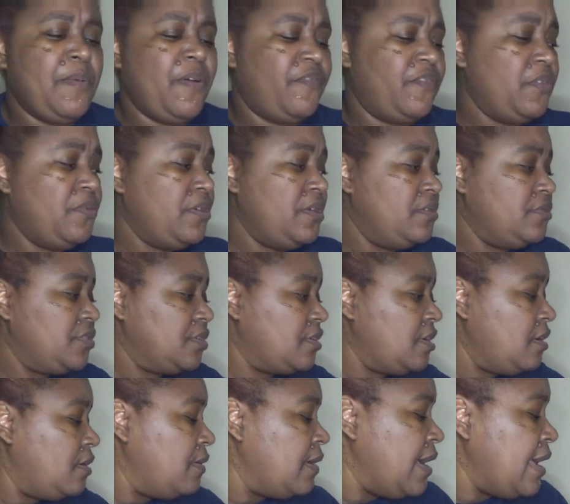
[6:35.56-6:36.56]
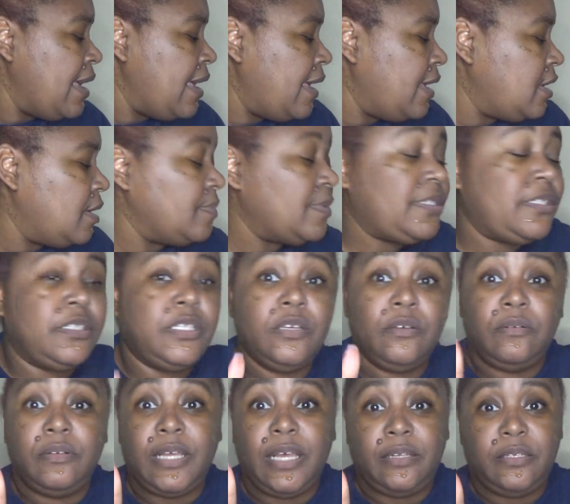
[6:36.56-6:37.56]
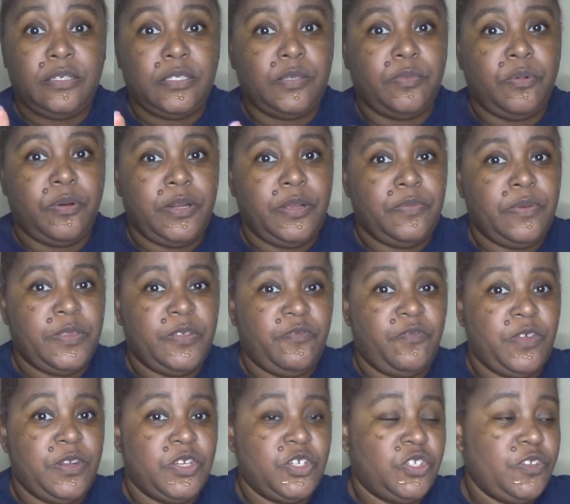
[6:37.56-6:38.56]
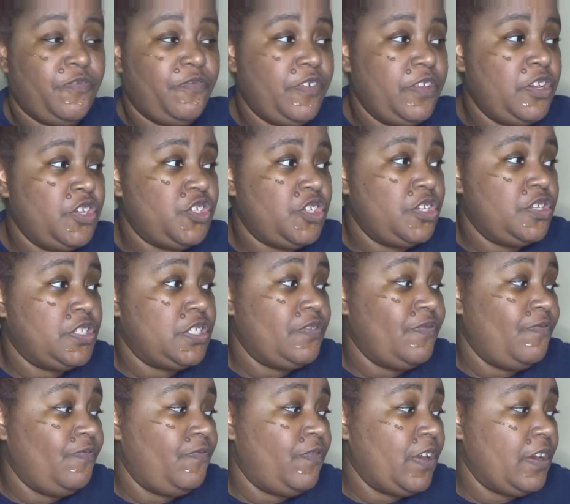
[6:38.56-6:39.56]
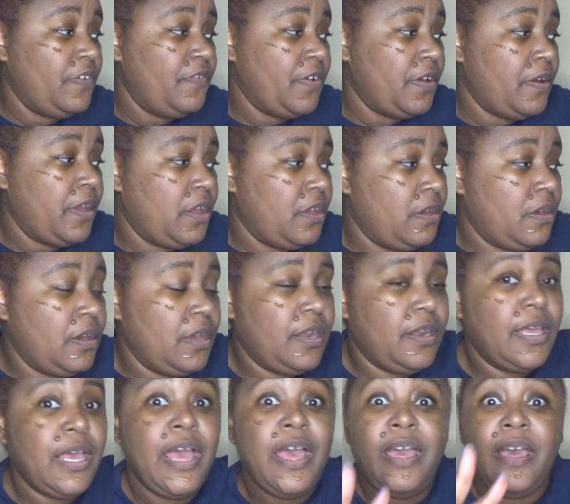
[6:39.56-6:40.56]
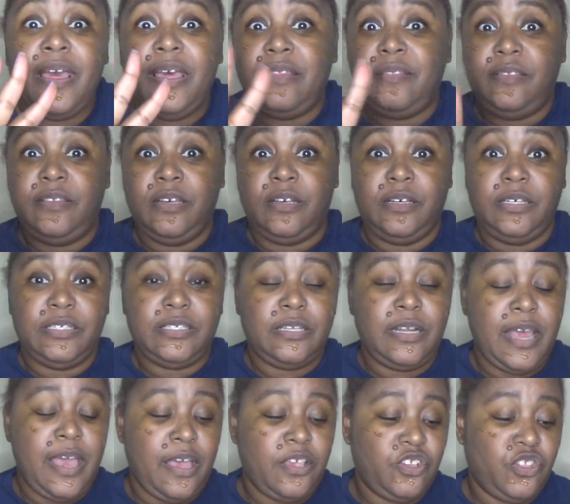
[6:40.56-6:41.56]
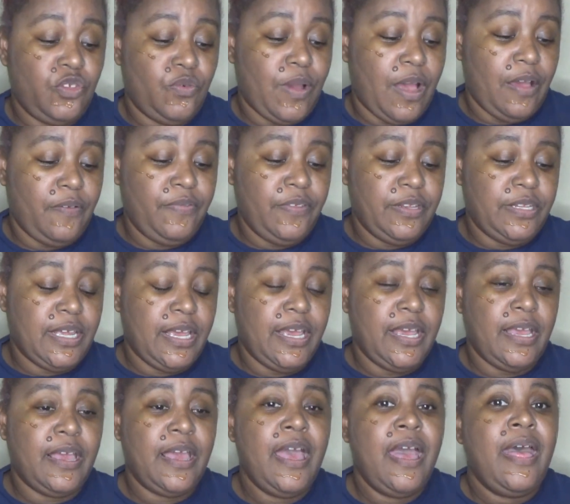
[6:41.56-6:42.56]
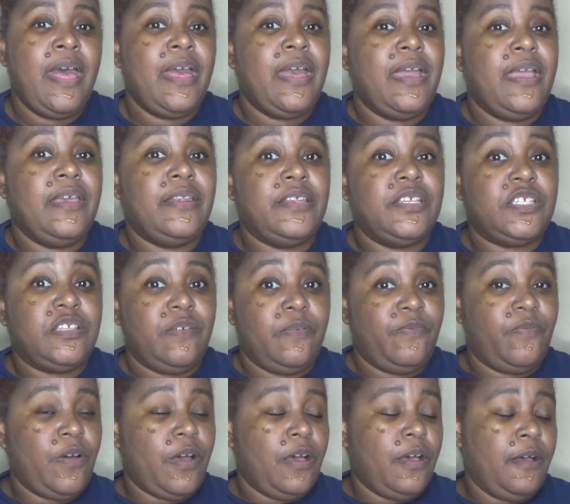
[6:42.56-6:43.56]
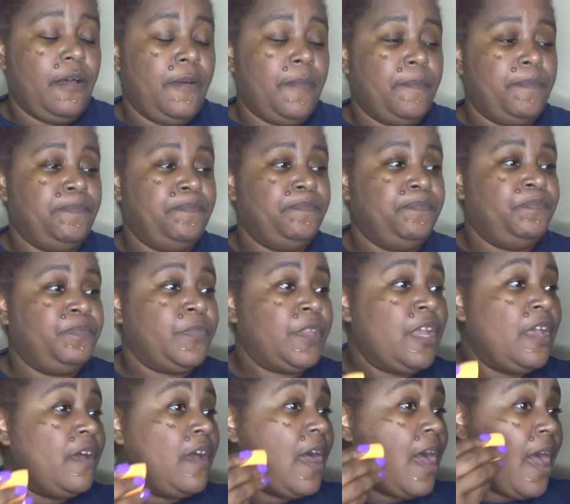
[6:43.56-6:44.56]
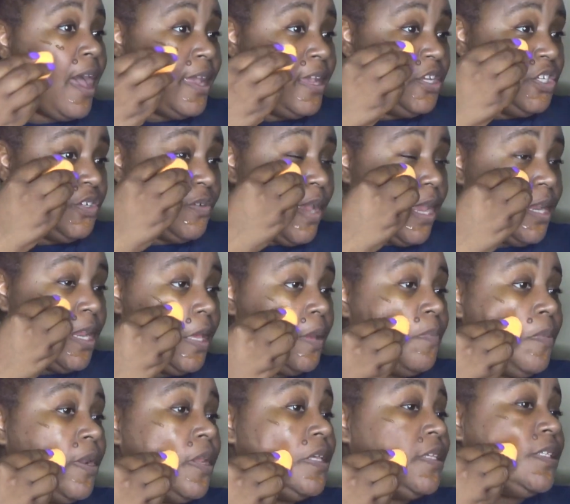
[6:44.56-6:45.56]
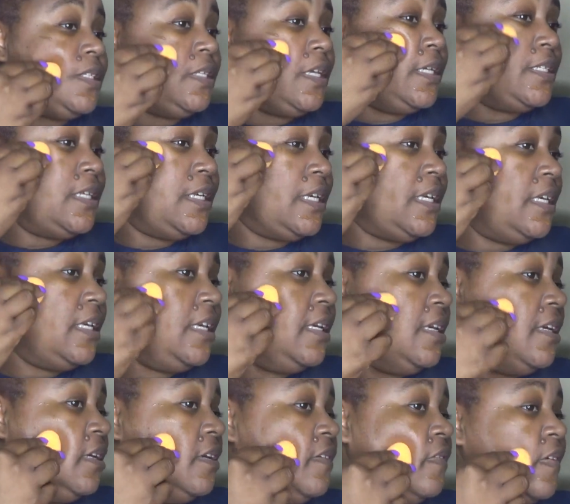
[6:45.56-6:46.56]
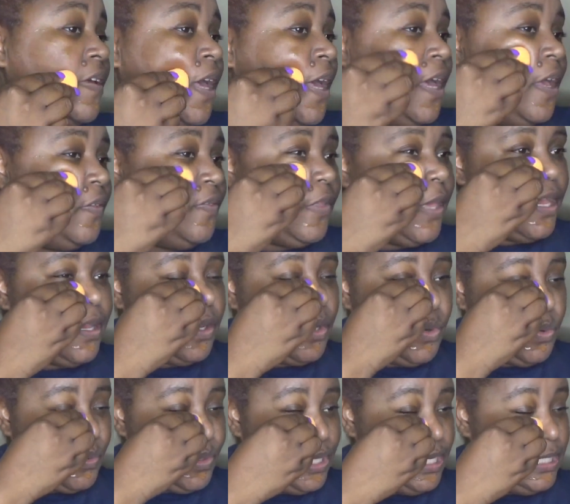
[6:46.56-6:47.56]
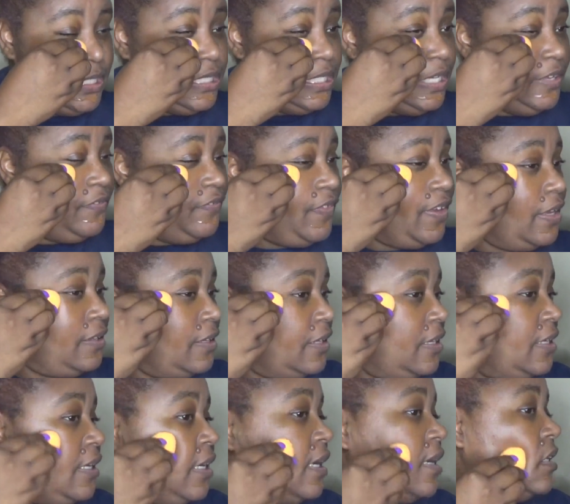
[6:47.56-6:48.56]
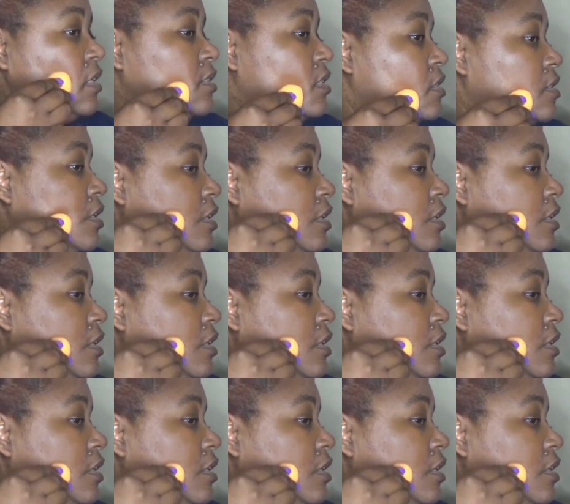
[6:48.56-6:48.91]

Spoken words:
few years ago, and I'm still not disappointed with the finish. The finish is very, very good. It does last throughout the day. It is hydrating, but it doesn't give that greasy feeling. Yeah, this is a